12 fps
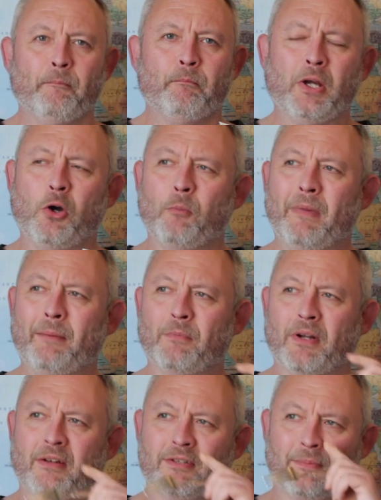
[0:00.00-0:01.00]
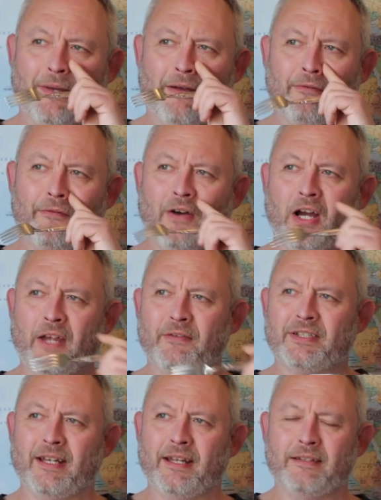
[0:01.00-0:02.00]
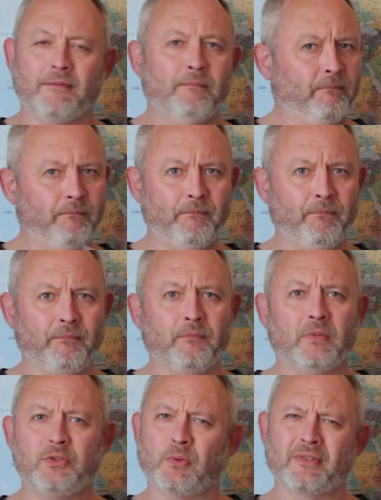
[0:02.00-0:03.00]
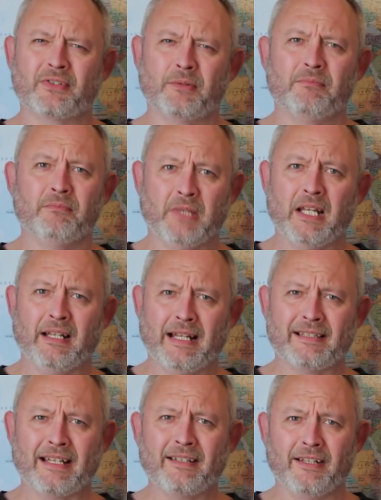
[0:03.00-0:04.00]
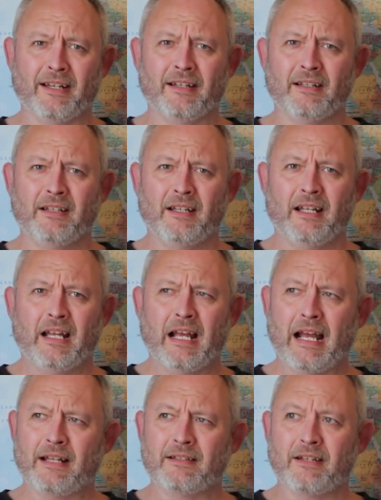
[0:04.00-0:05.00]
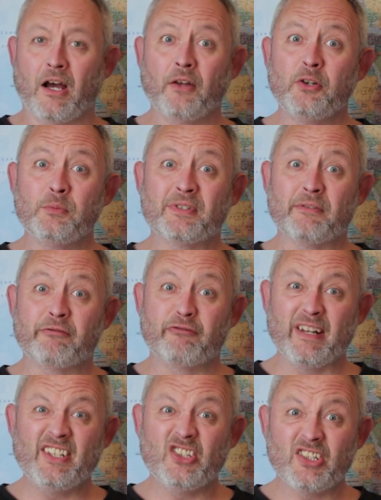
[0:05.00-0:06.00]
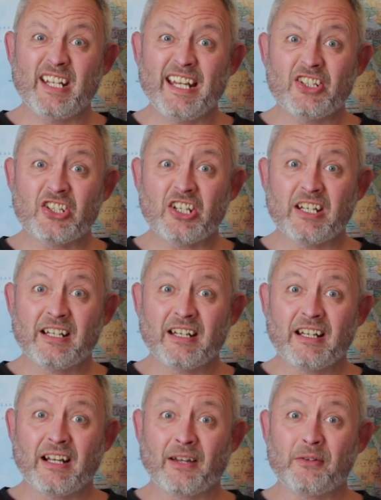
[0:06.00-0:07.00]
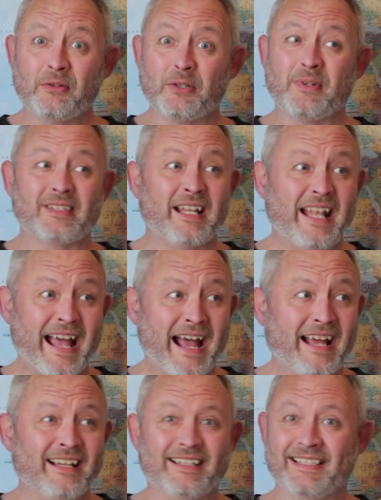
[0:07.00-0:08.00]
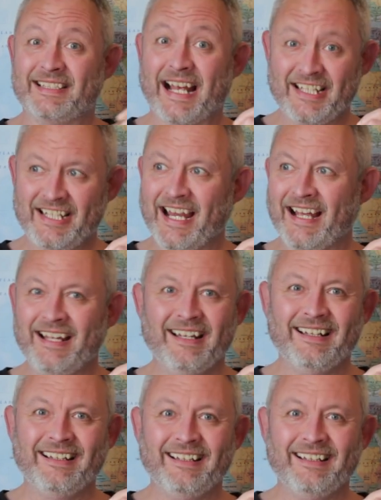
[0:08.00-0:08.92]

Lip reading: My old man, when I was about 5, said, do you want some lasagna? And I thought it was a French dish. I thought it was lasagne.